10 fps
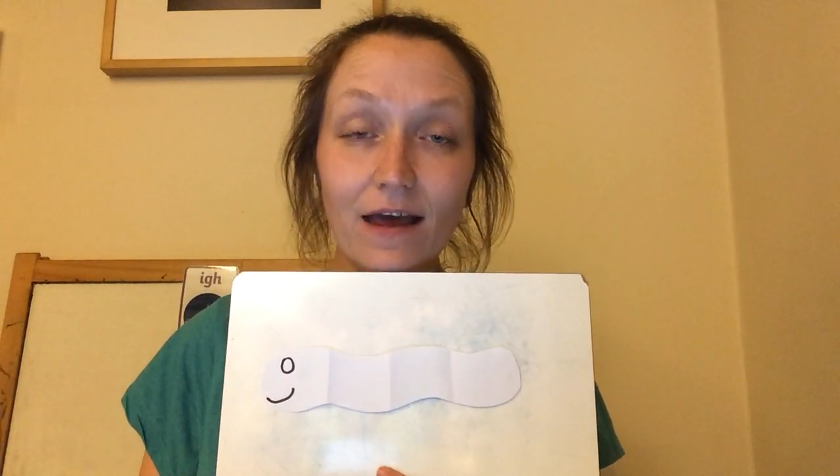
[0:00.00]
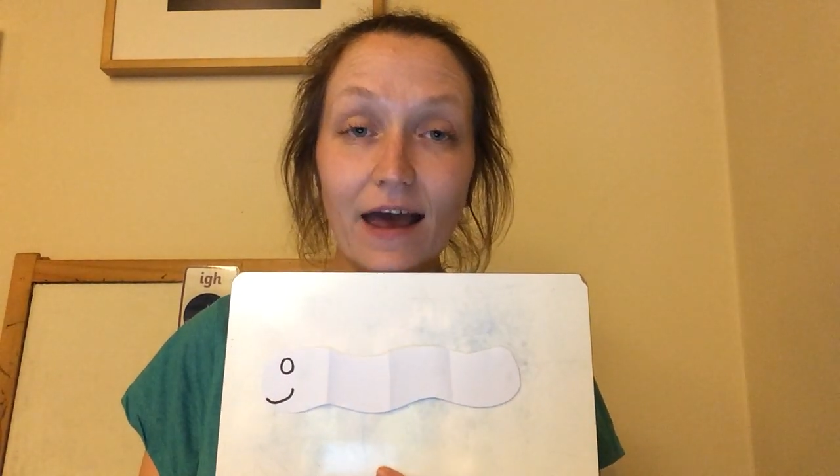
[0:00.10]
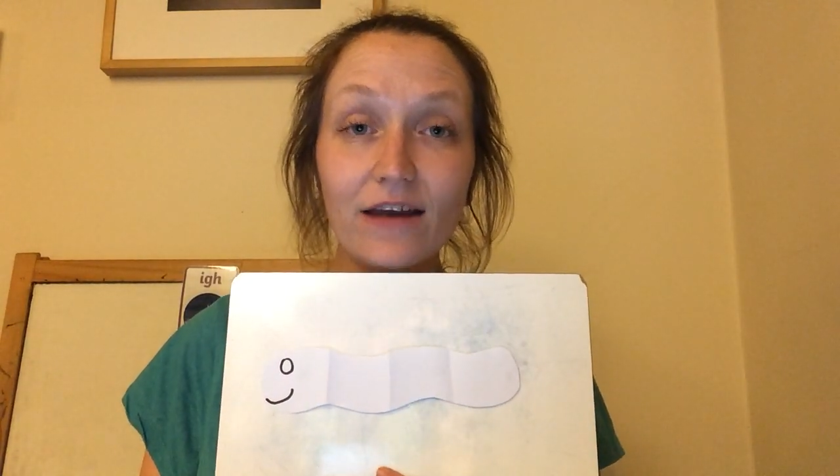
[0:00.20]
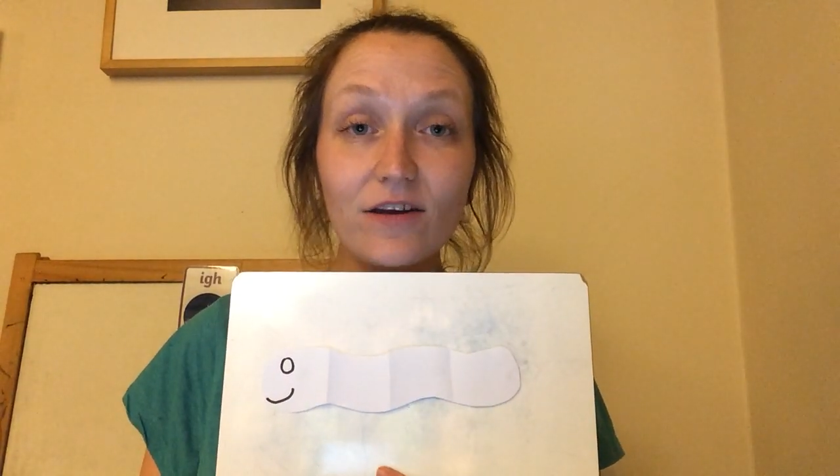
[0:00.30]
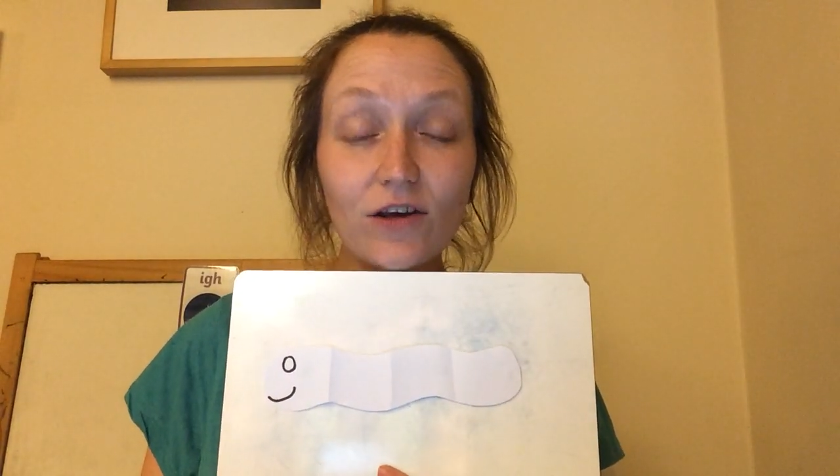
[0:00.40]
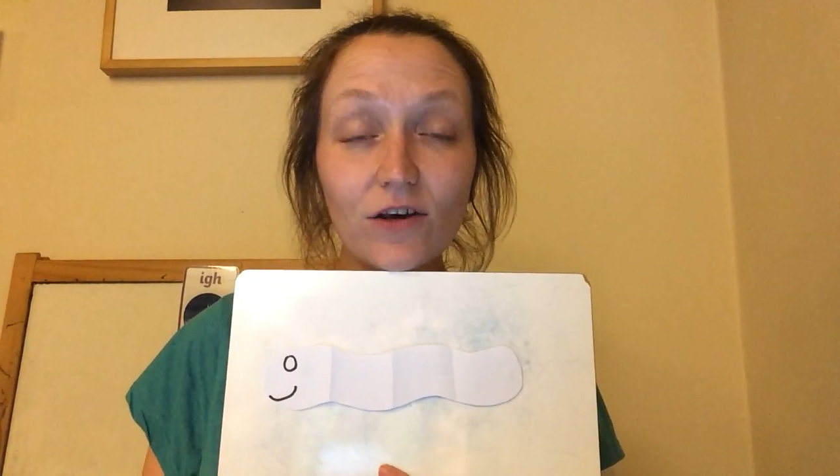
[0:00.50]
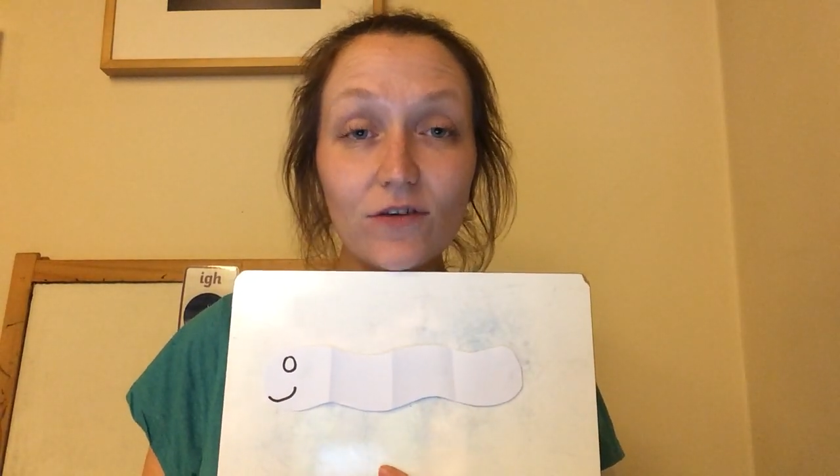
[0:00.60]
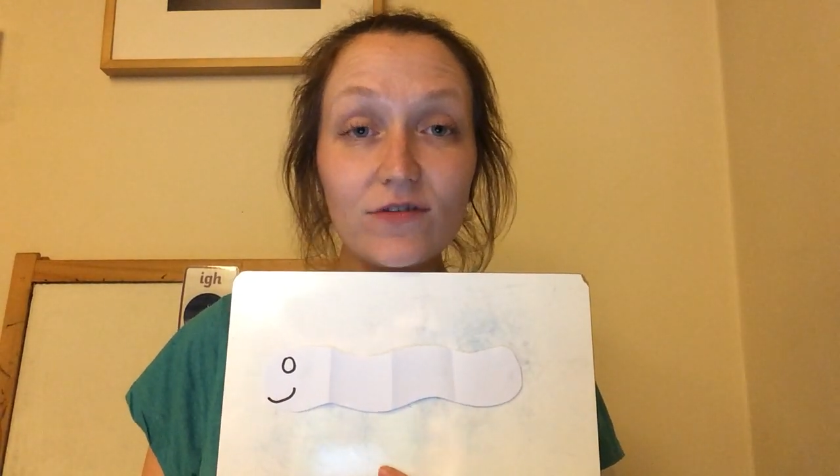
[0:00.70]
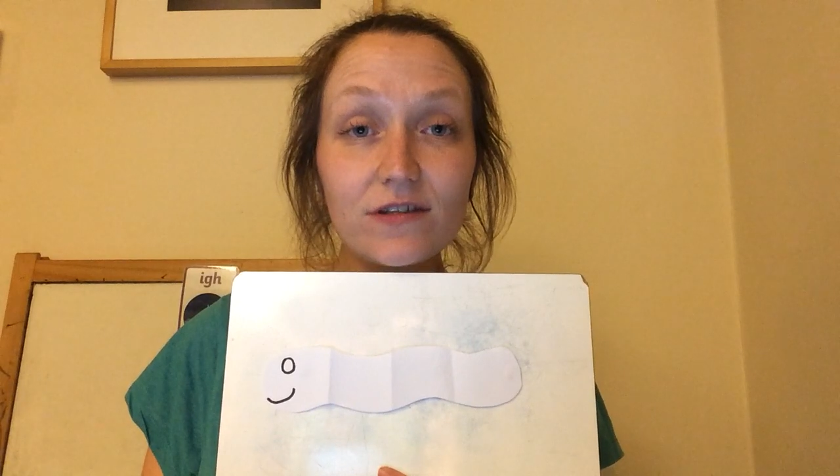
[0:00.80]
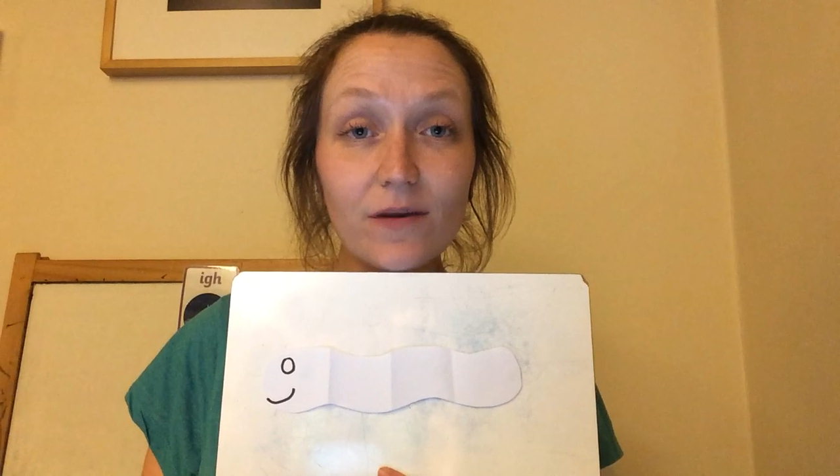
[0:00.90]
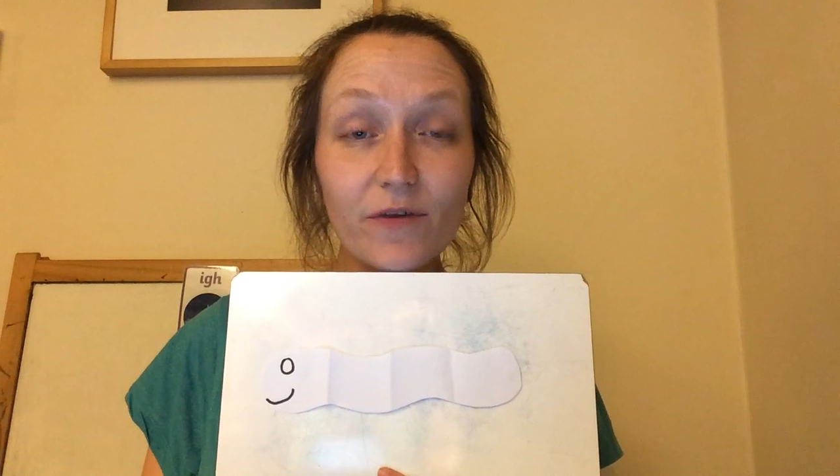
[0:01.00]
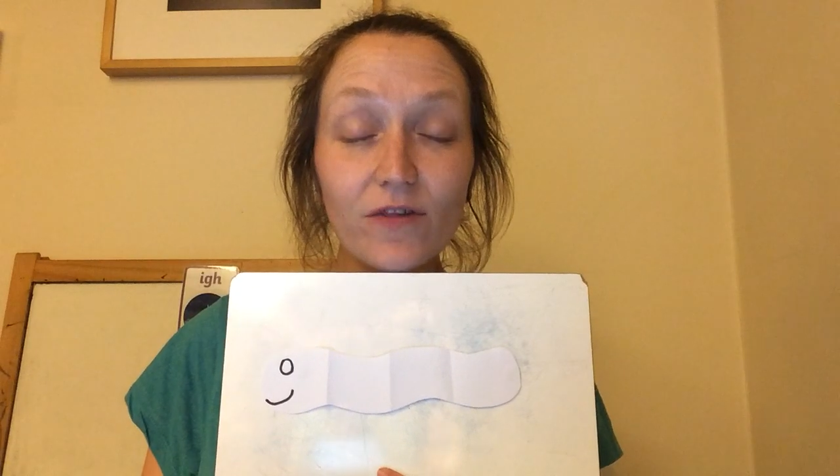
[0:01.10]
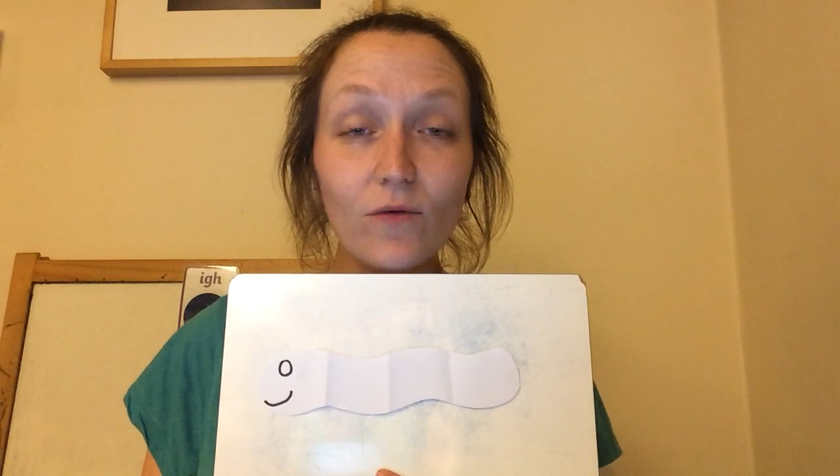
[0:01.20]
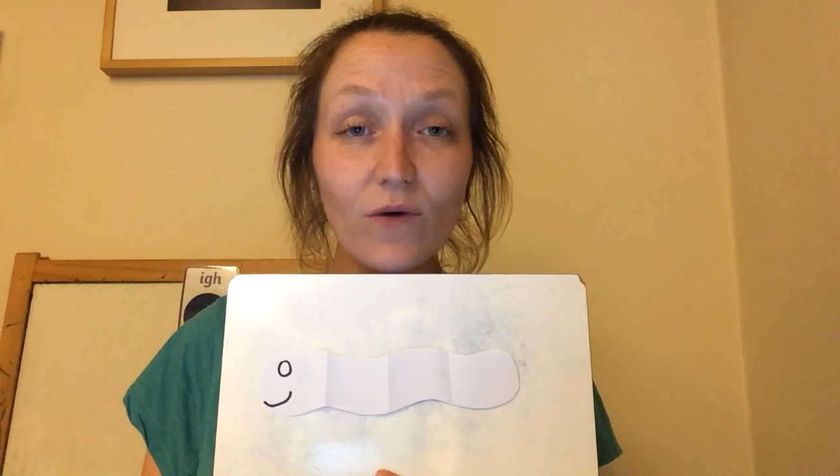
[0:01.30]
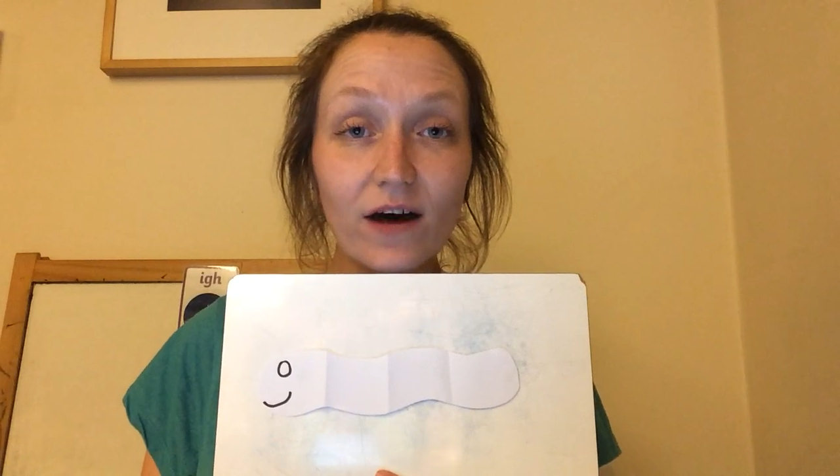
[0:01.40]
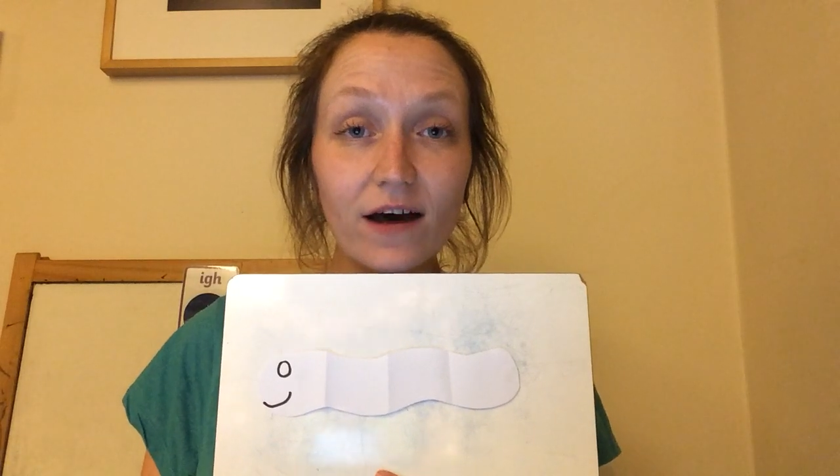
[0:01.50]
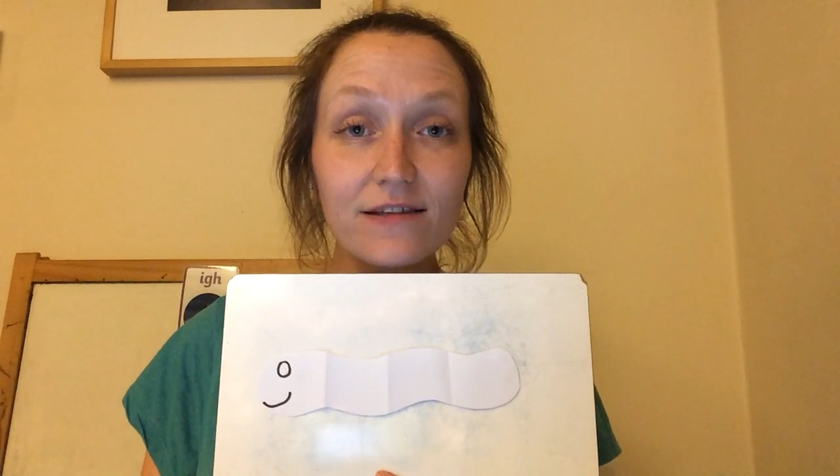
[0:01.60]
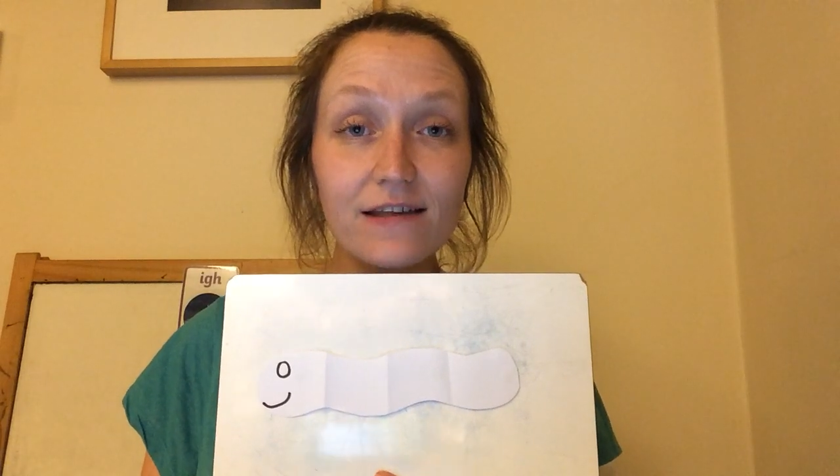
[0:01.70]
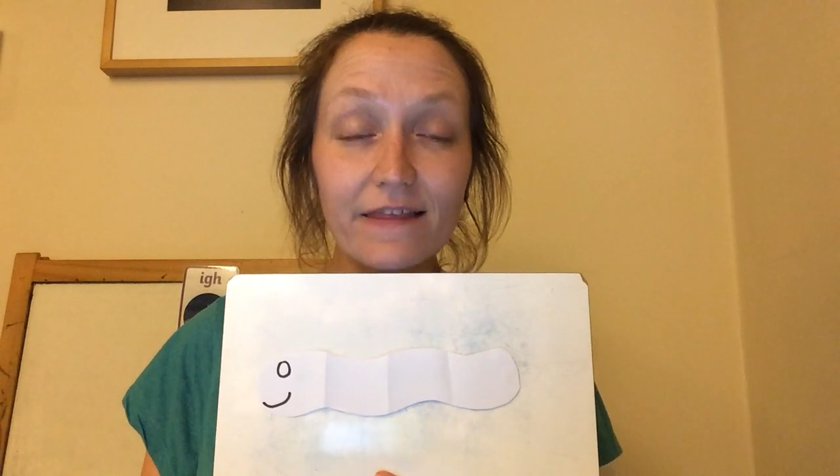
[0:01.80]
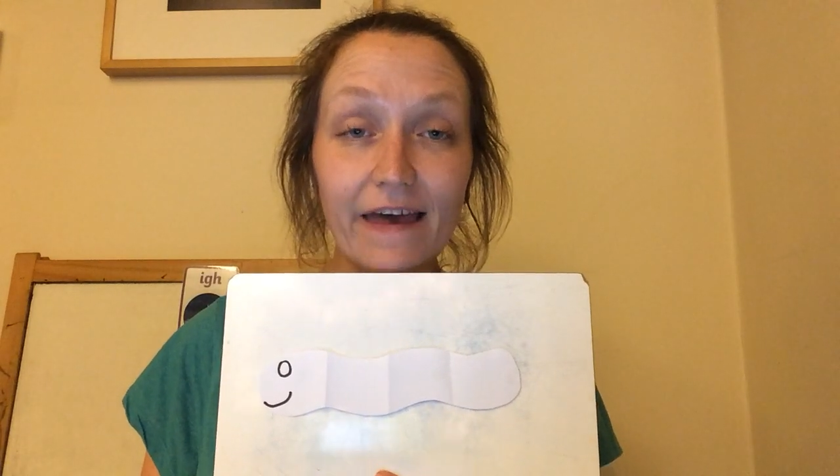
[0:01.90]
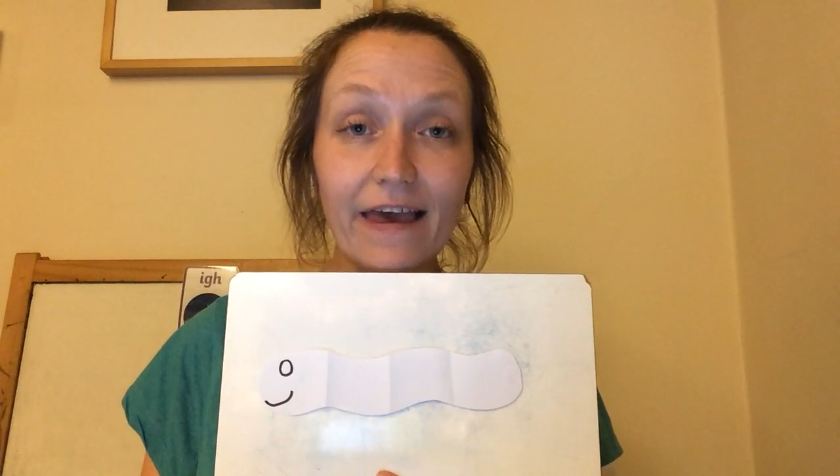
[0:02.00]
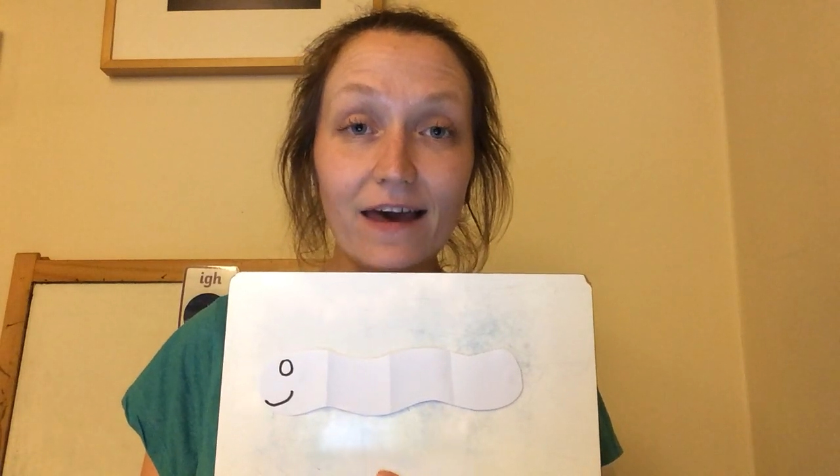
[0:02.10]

and use some of the words that they